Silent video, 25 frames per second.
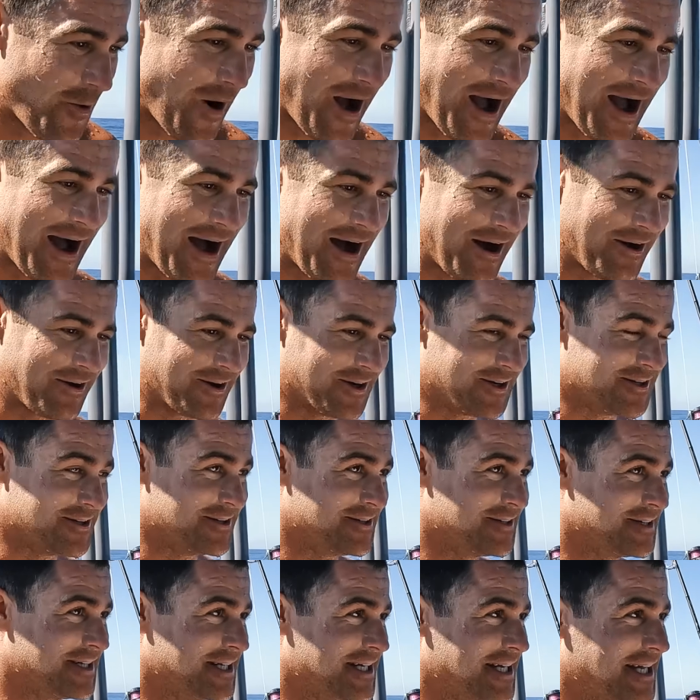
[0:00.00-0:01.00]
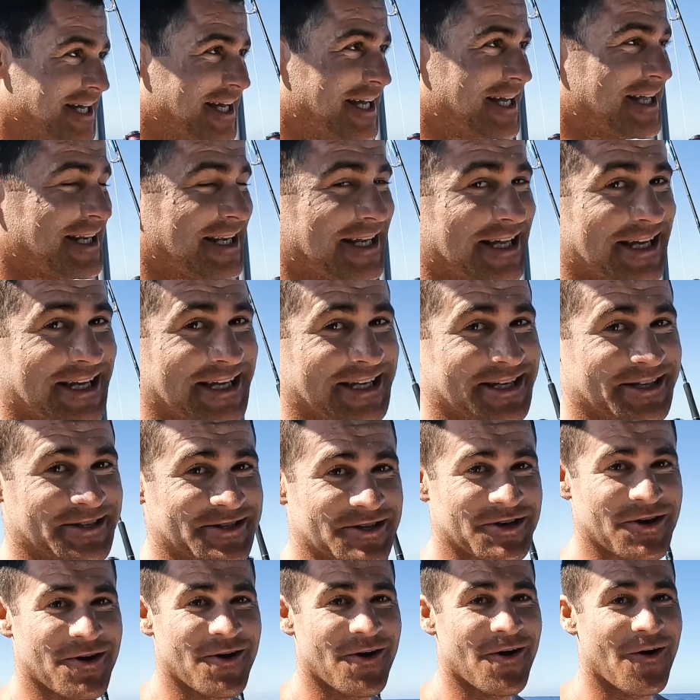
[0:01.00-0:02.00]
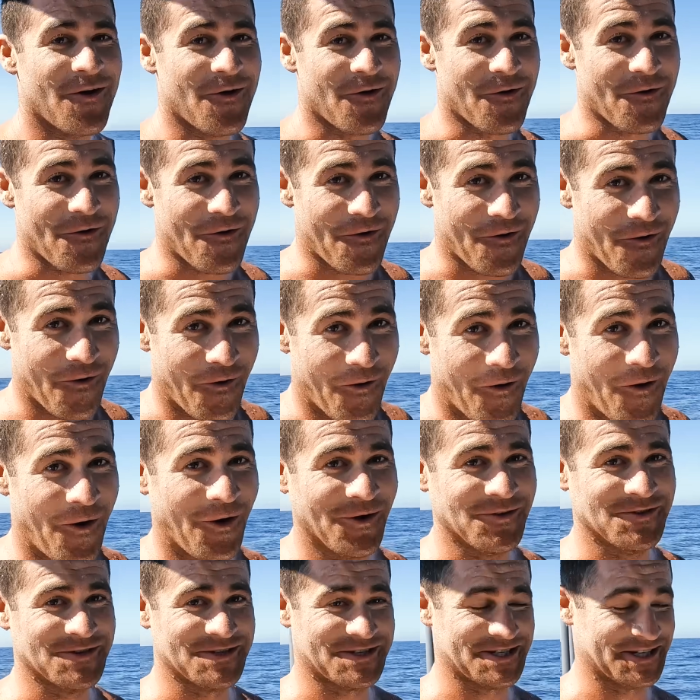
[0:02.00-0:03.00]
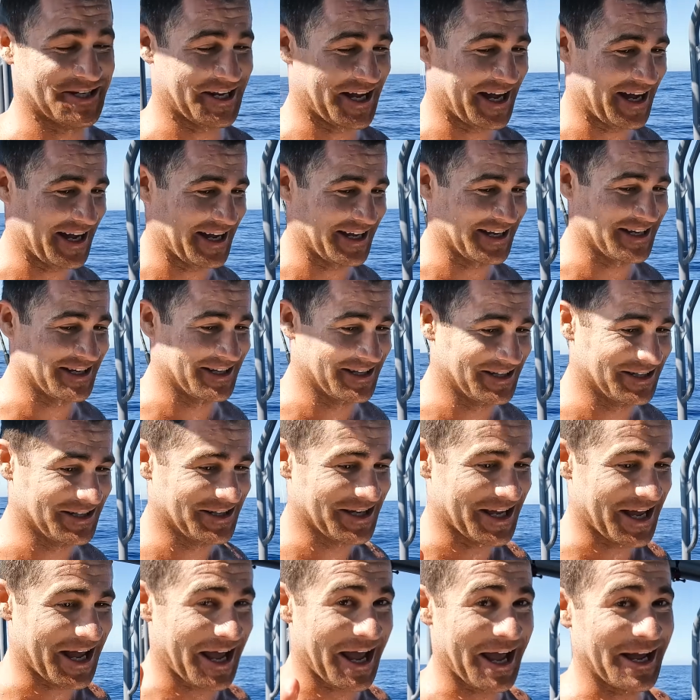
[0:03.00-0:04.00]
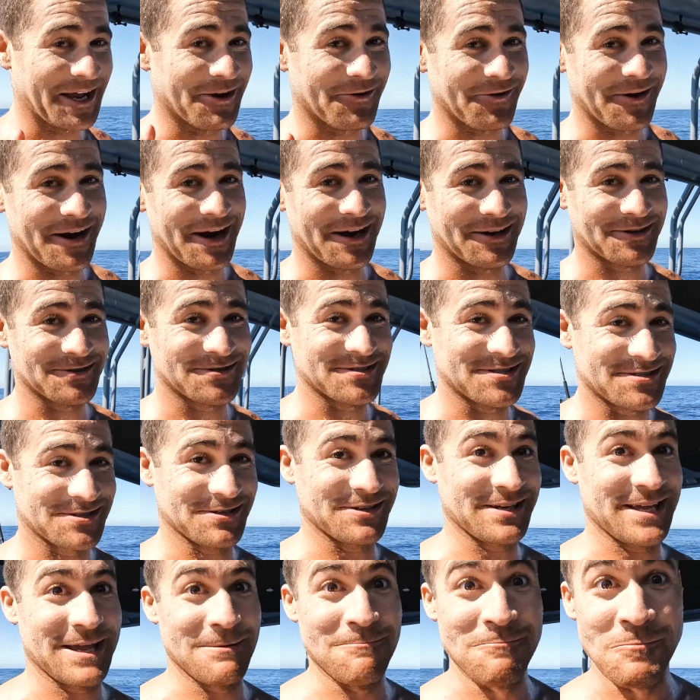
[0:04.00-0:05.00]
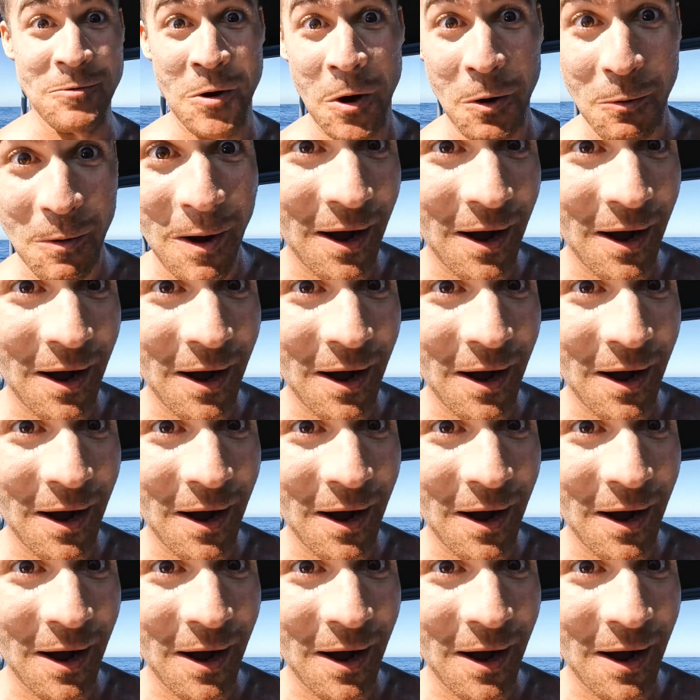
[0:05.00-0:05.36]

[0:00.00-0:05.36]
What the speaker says: Wow, it is on today. Hang around because it's going to get more